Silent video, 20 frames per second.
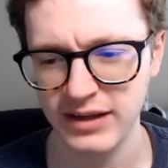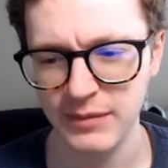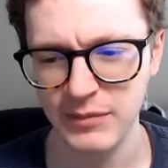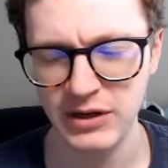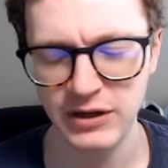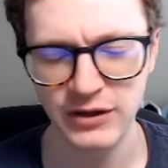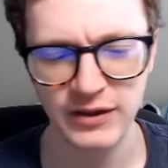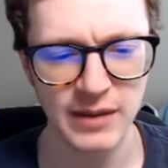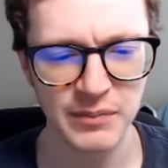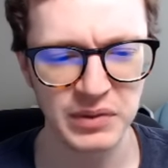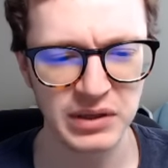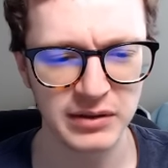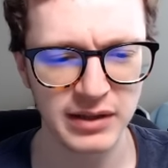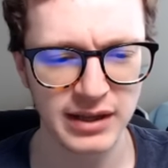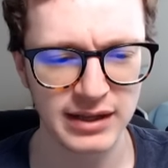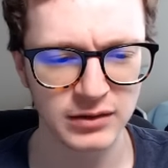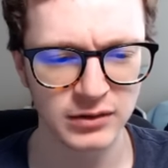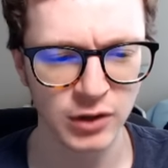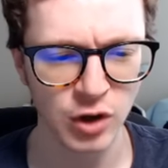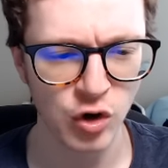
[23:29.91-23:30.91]
I mean, could that be
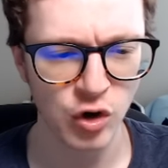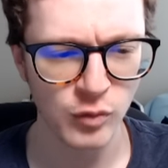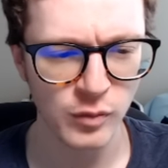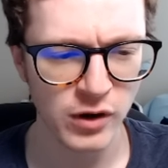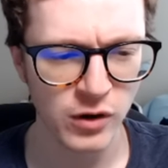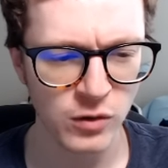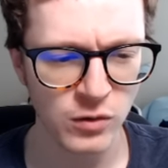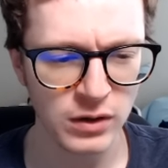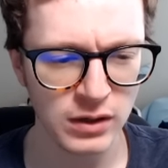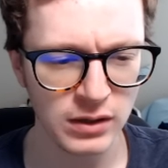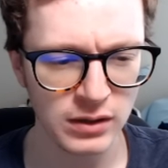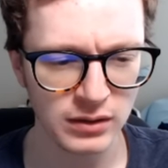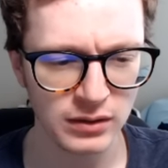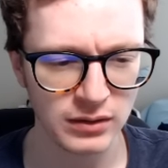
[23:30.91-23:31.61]
like Lomo?